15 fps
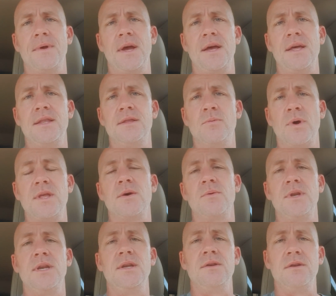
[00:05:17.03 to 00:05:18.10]
And the way that
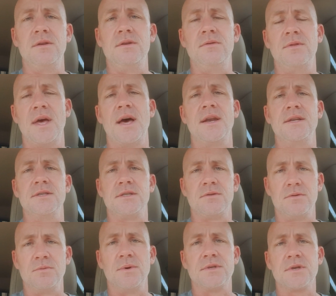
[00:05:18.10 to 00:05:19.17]
we need to do that is
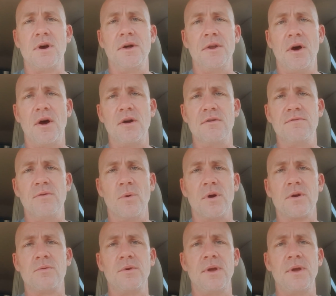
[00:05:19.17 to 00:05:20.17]
through what's called a hard fork.